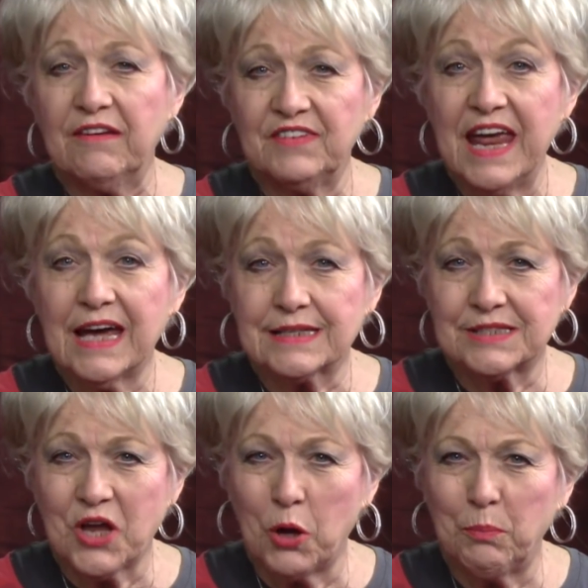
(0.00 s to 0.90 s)

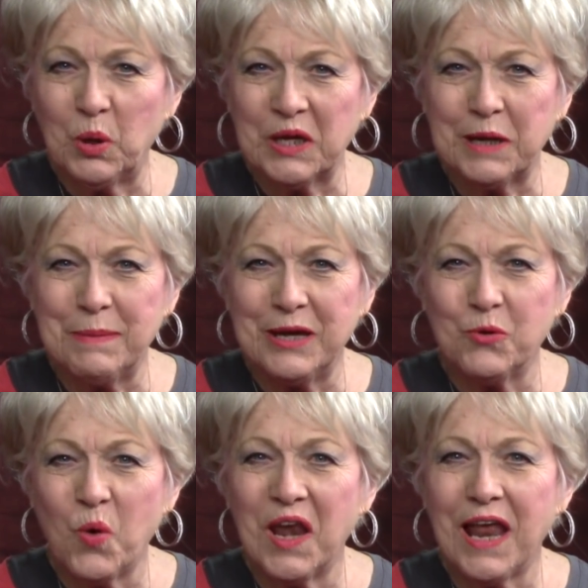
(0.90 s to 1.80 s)
next on
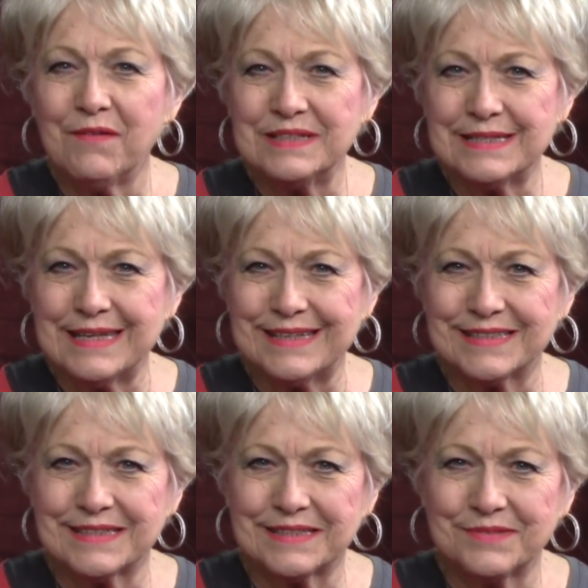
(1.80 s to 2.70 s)
Polygamy. What love is
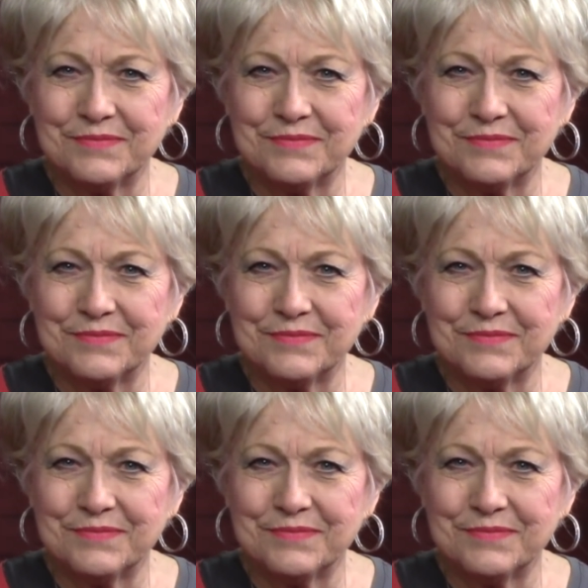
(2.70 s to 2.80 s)
this?